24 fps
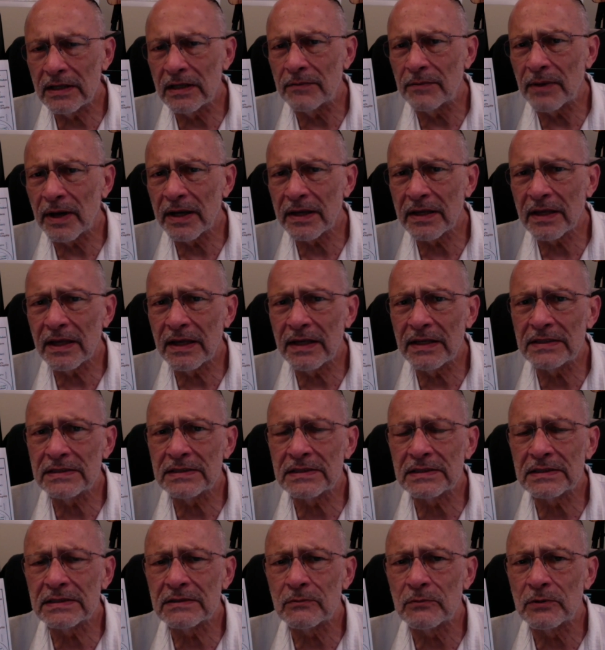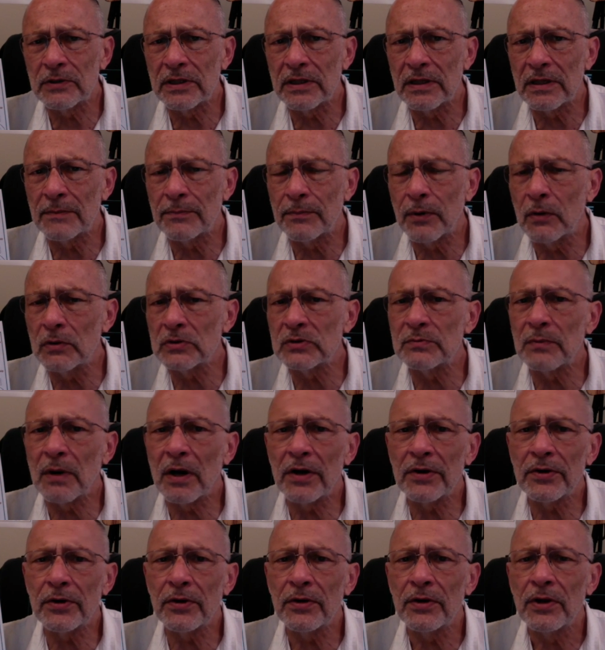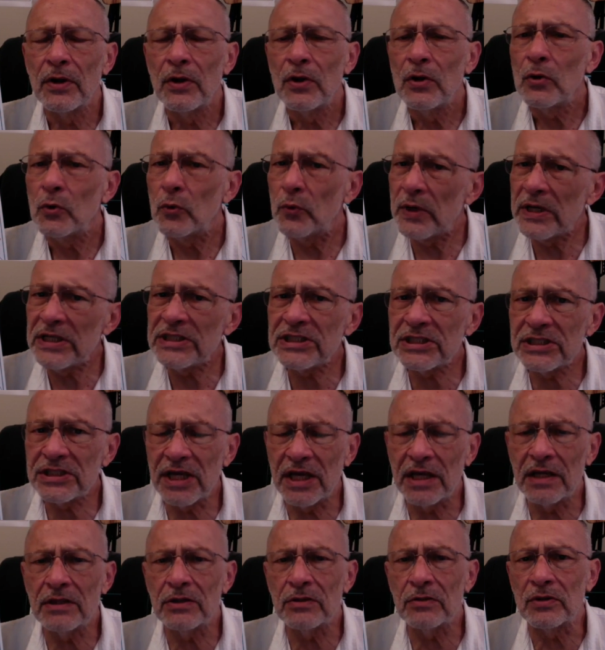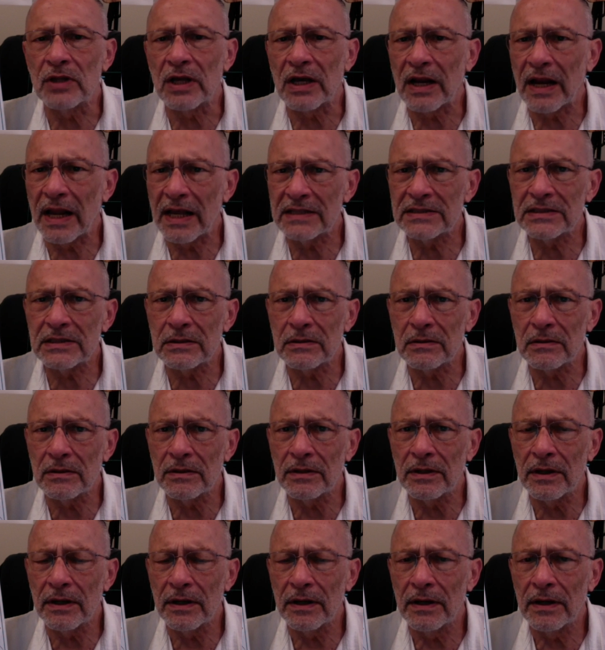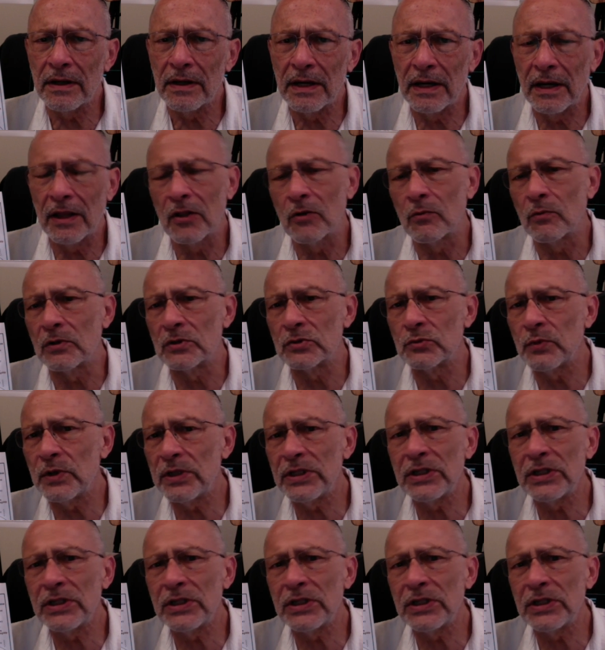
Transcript: my case, with a postmodern, we stick to the classical. In other words,